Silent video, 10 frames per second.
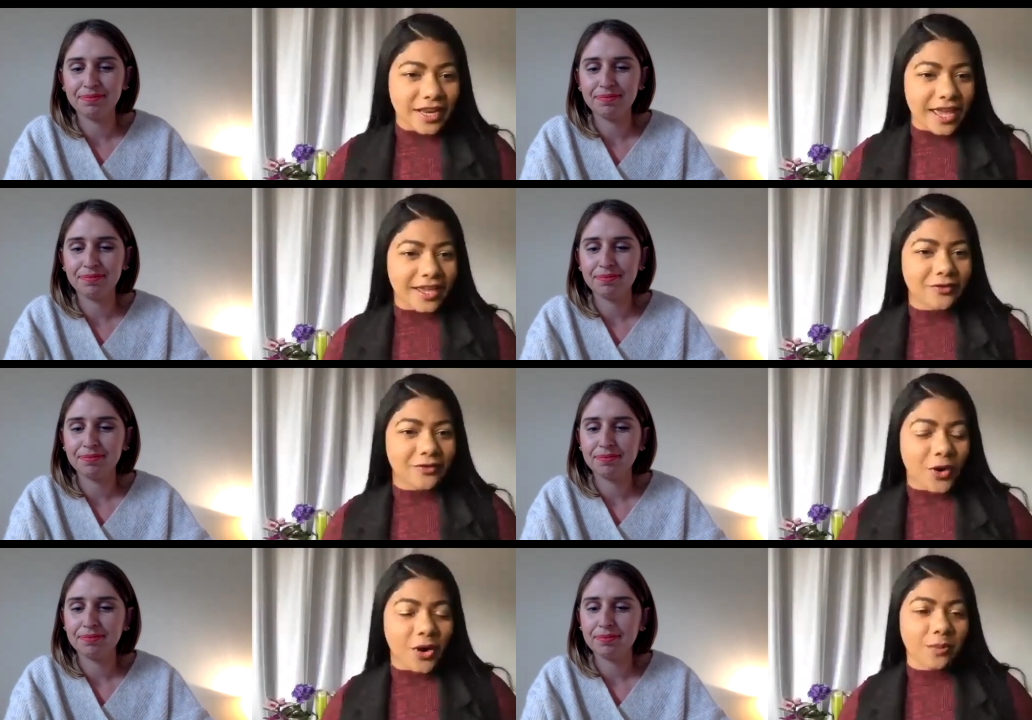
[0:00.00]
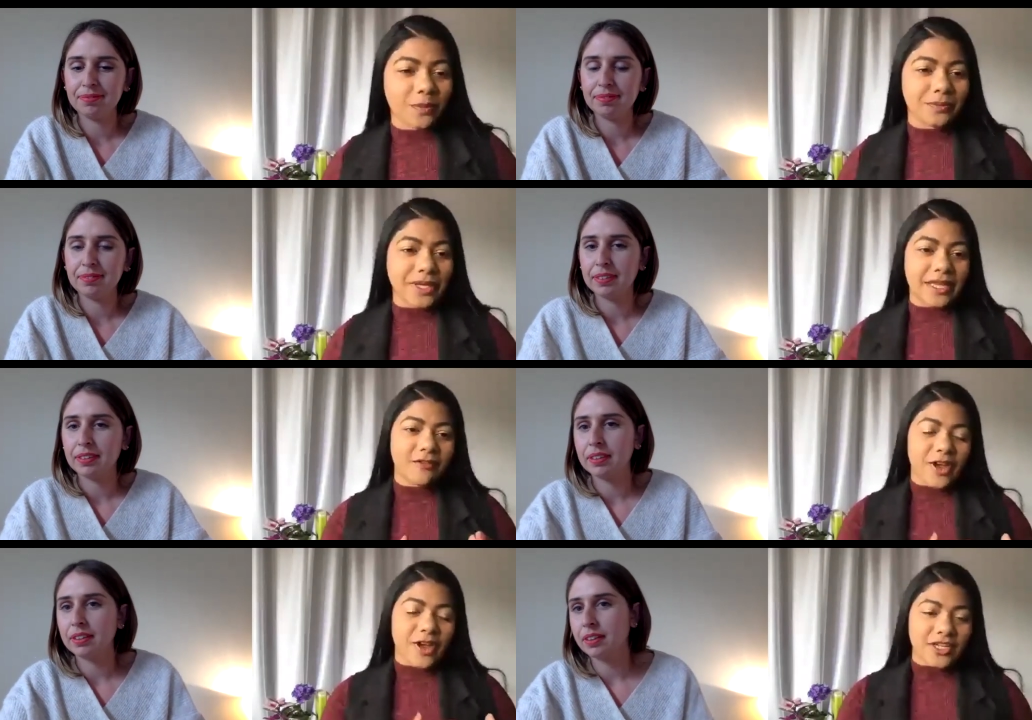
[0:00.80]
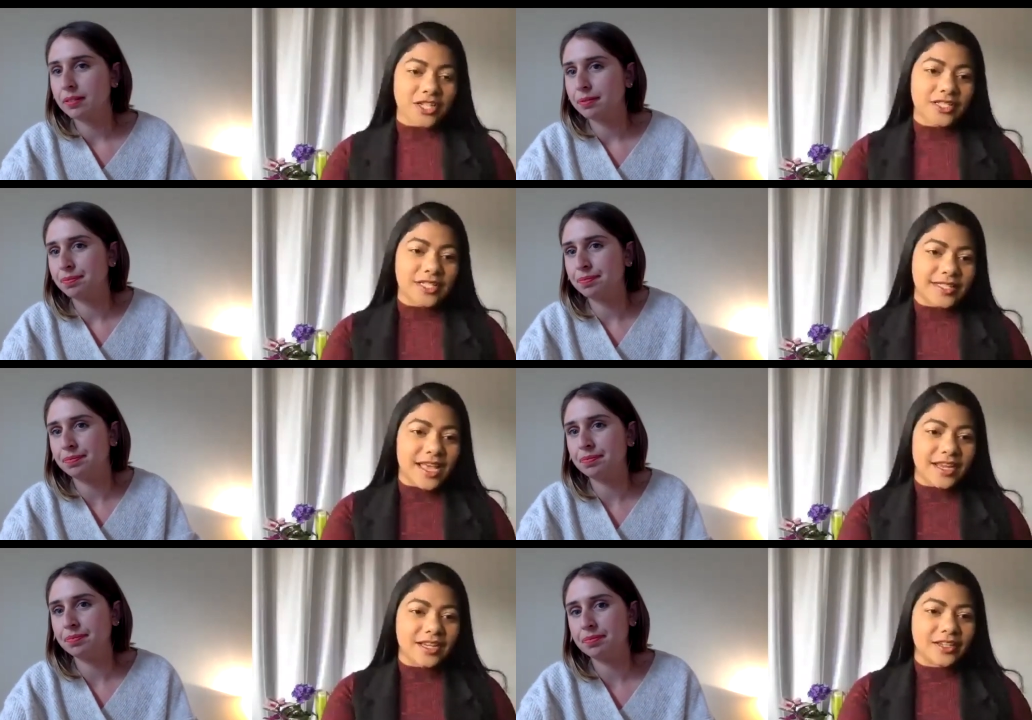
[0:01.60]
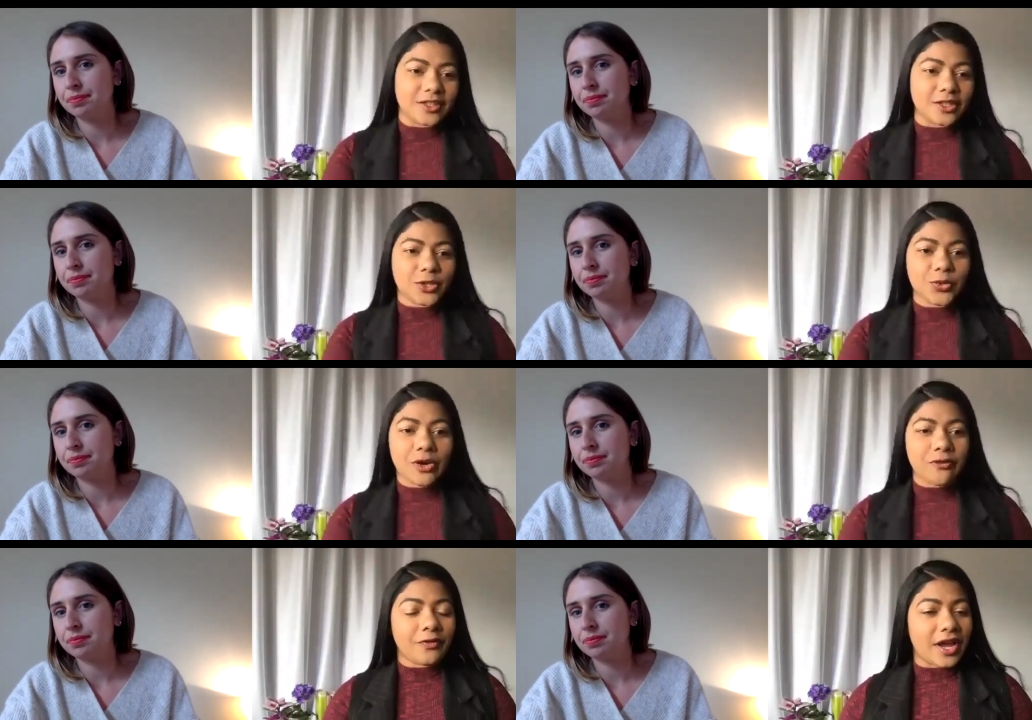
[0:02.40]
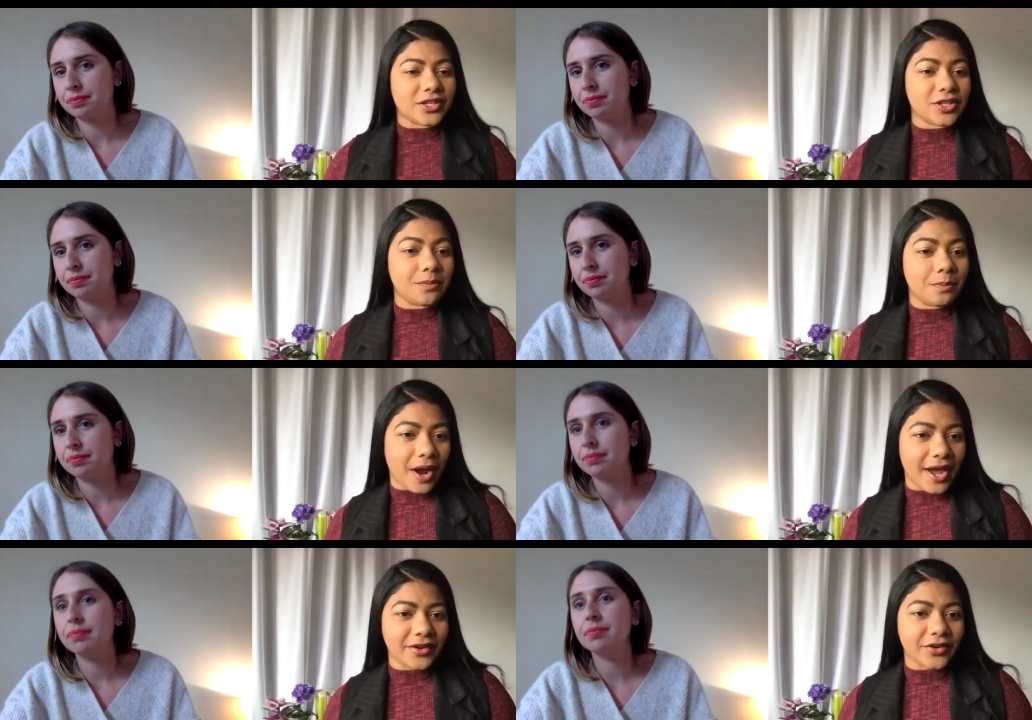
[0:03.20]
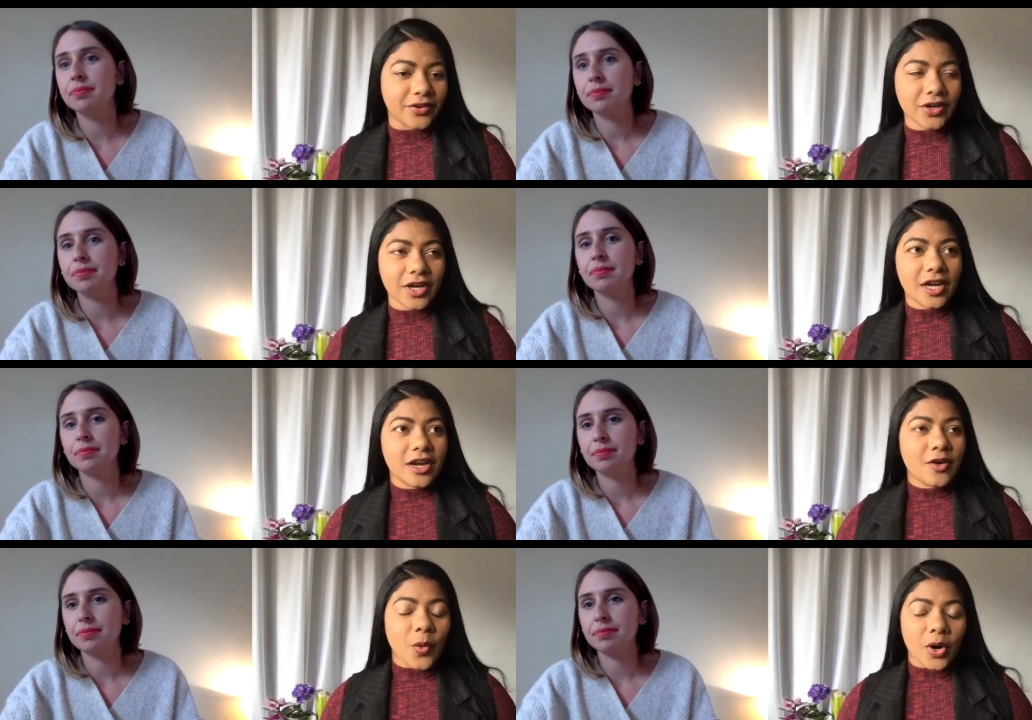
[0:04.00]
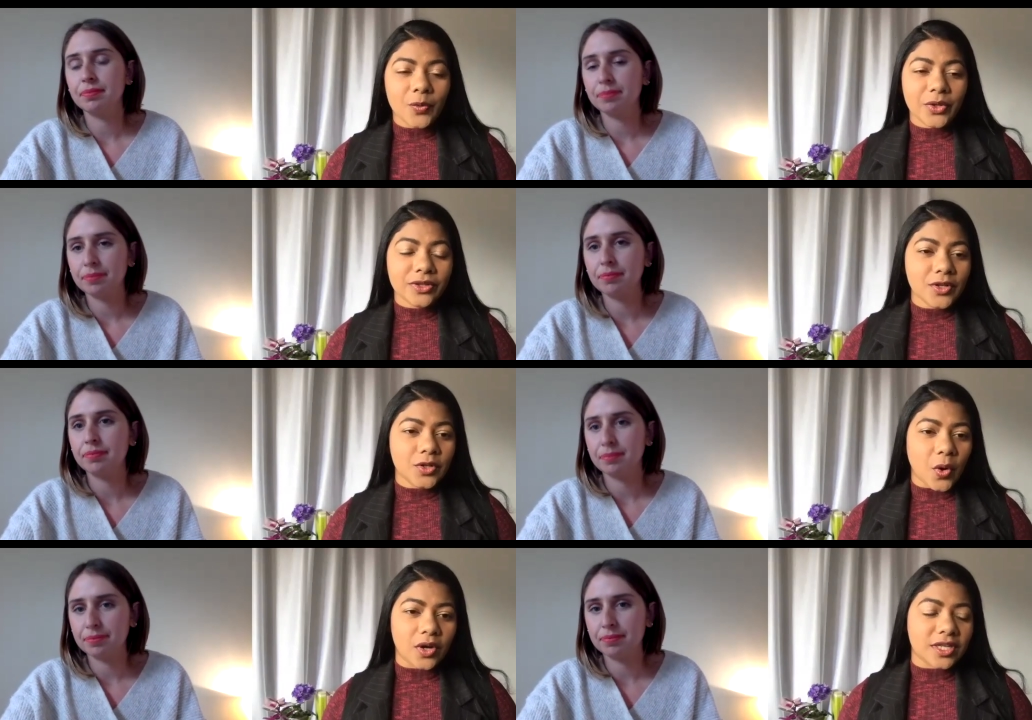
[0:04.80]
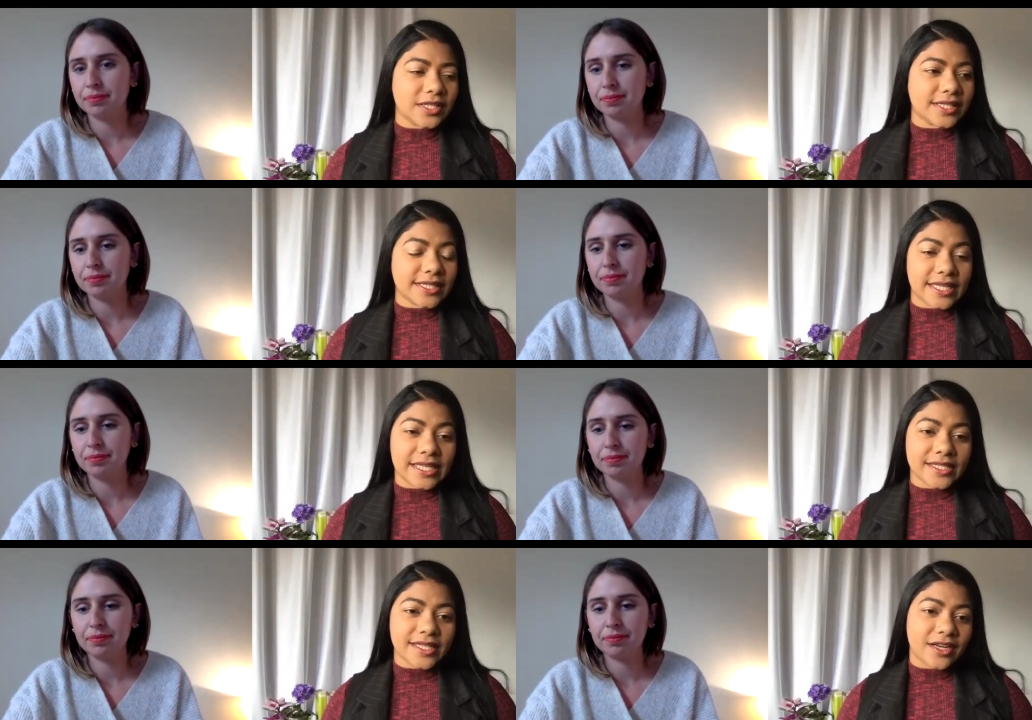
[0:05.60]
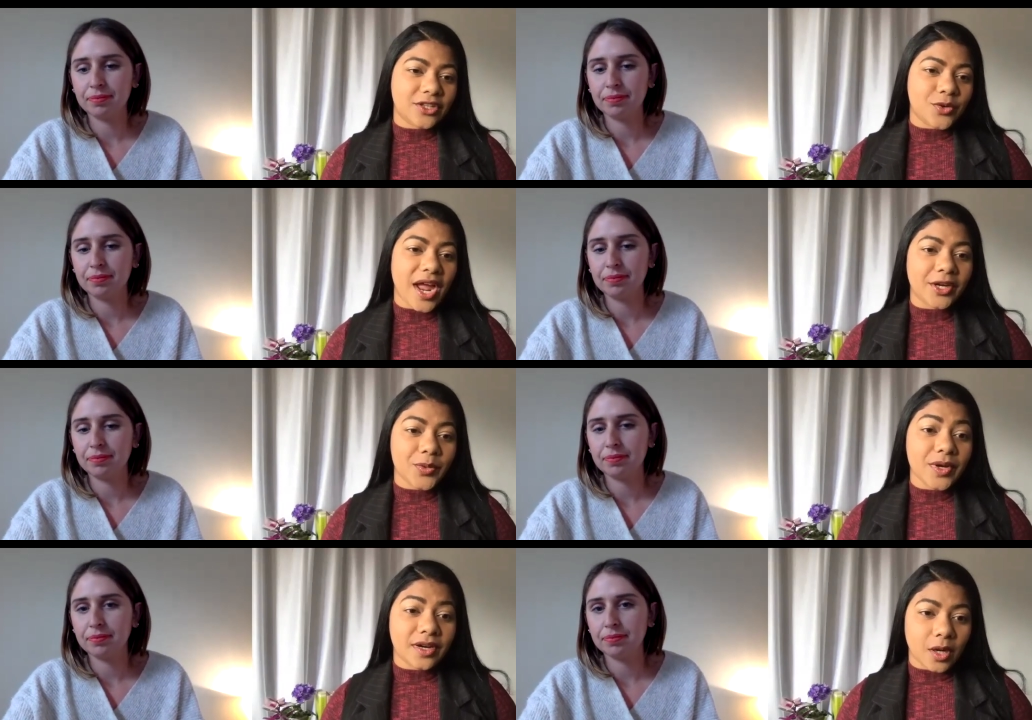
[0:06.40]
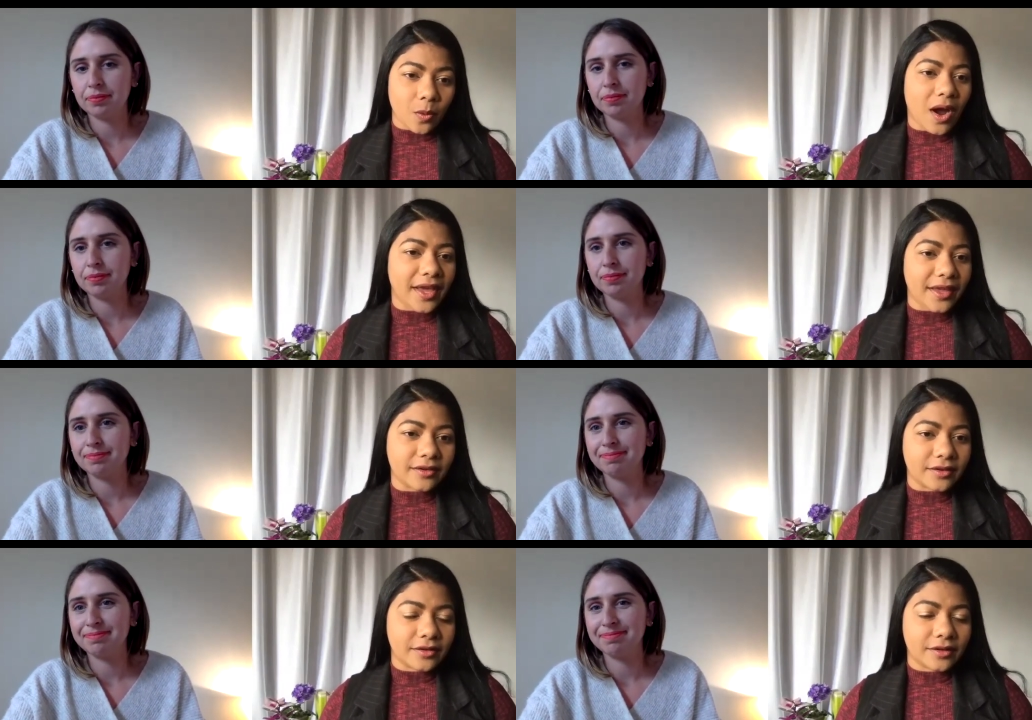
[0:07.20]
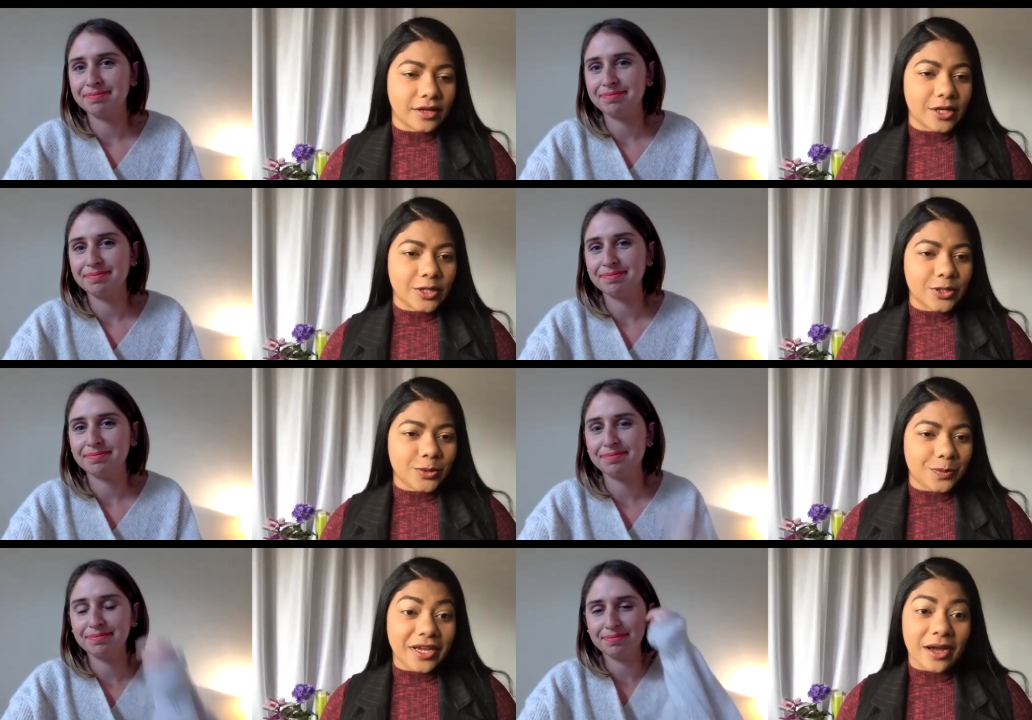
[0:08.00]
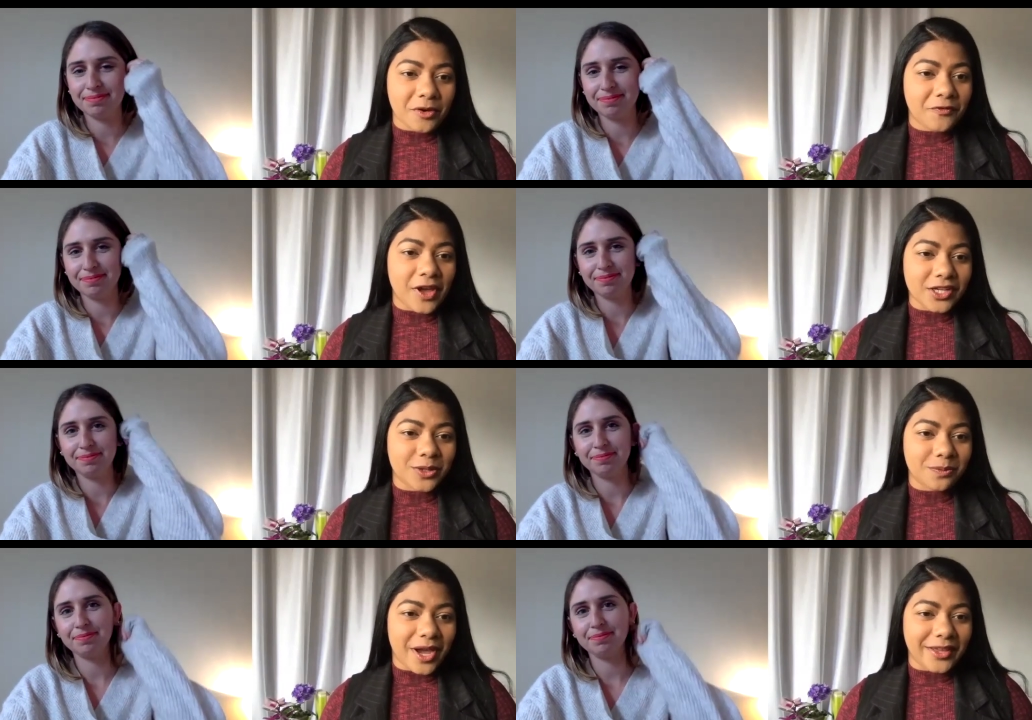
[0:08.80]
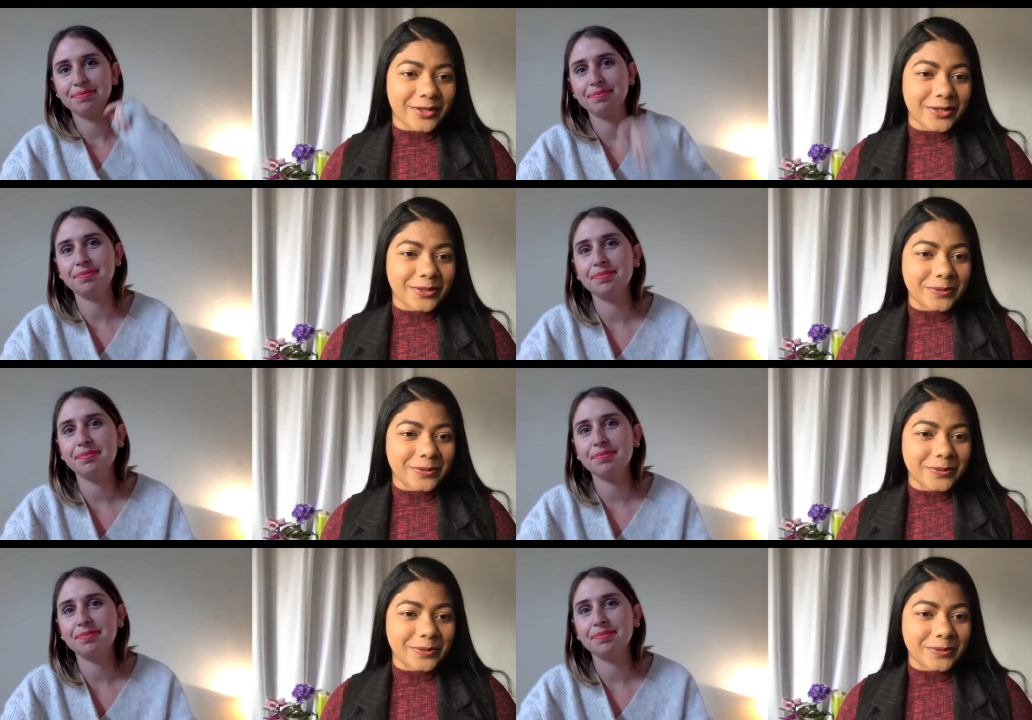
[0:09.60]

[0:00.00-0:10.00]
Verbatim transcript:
Speaker 1: like from being a fashion designer to a fashion buyer? What were the knowledge, skills that you had to acquire to become a fashion buyer?